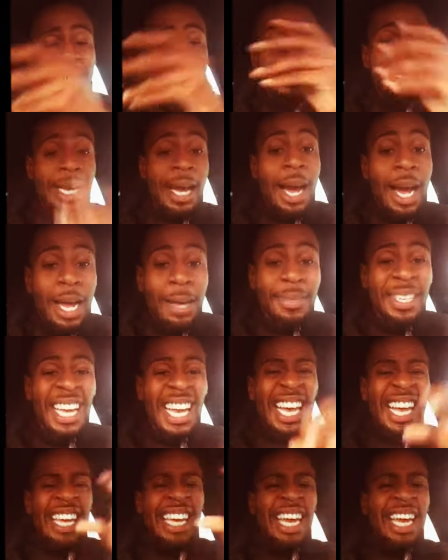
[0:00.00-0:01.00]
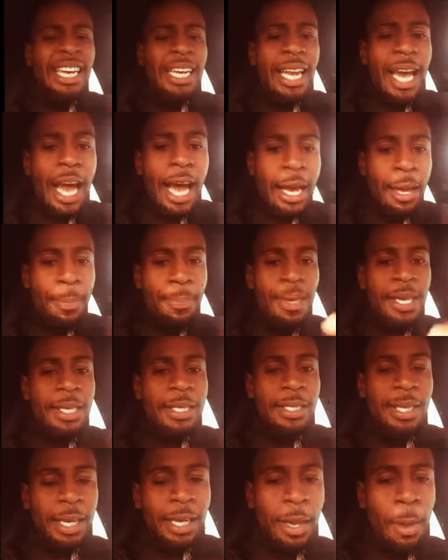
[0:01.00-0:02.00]
and times cannot be
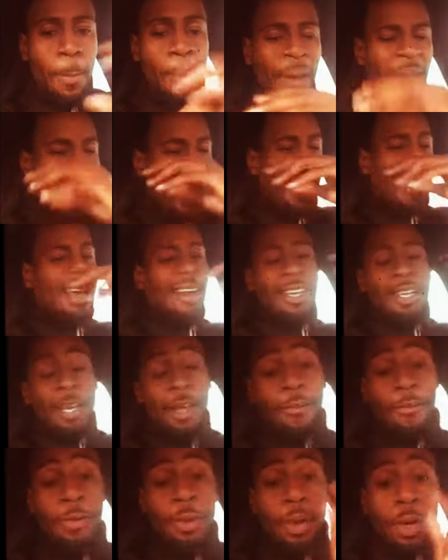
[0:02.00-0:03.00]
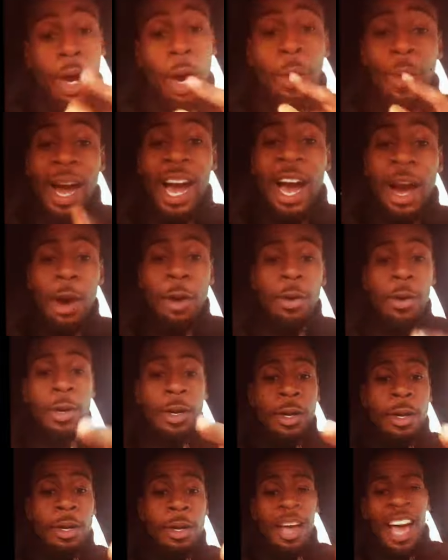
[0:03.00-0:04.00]
taken back. If you go out,
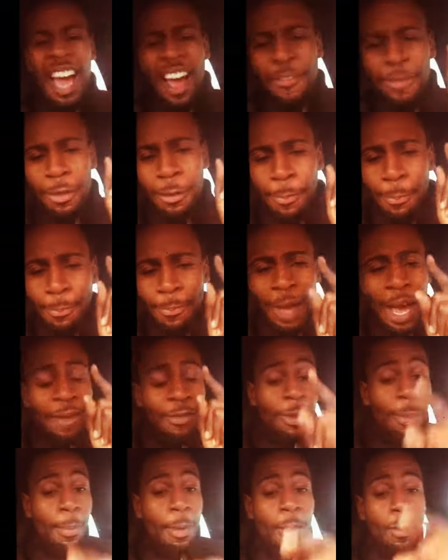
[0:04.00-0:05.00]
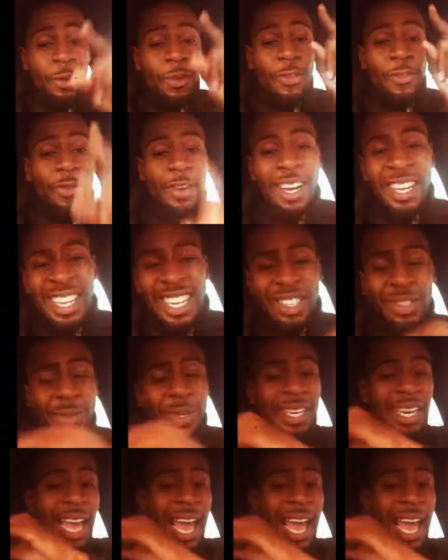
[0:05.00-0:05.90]
have the most fun that you can